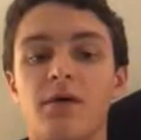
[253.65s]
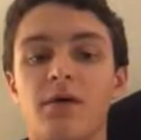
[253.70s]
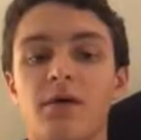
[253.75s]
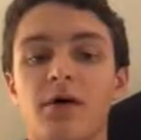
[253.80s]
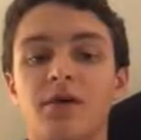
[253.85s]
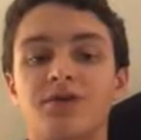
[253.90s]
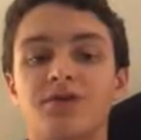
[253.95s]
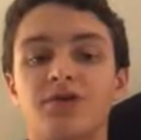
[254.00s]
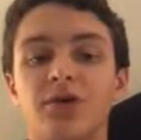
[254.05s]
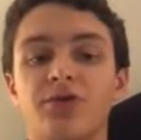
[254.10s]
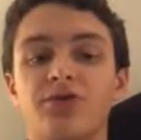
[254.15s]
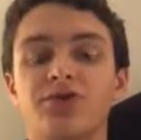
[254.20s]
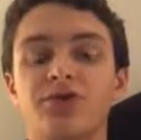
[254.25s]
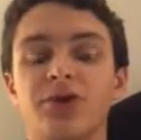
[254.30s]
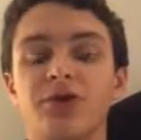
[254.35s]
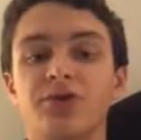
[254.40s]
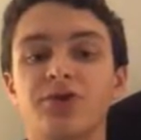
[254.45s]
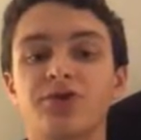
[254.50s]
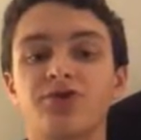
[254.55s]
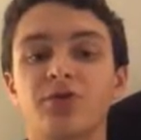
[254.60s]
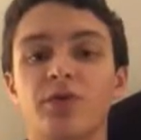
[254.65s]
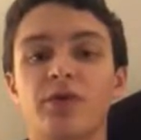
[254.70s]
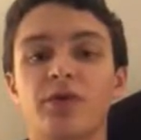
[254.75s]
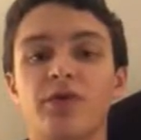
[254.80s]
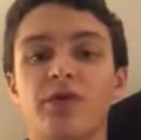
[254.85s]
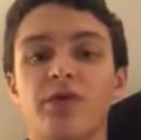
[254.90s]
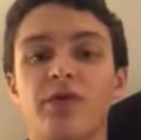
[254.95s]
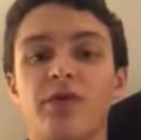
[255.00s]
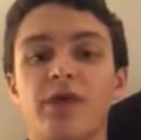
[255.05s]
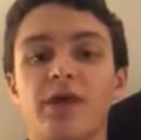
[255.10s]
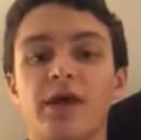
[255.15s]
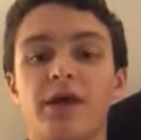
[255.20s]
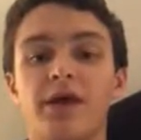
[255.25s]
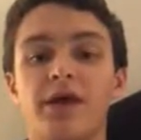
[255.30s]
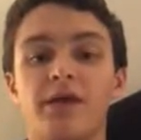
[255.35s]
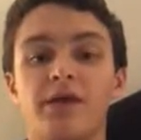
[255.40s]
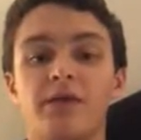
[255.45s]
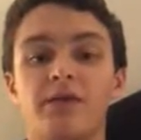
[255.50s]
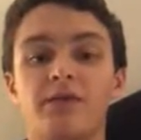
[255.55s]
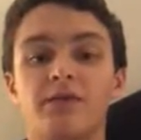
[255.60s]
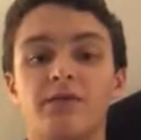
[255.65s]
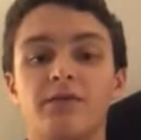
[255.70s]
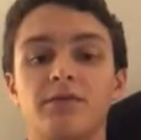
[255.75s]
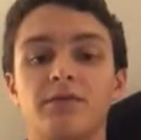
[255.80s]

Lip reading: And so Chillingsworth then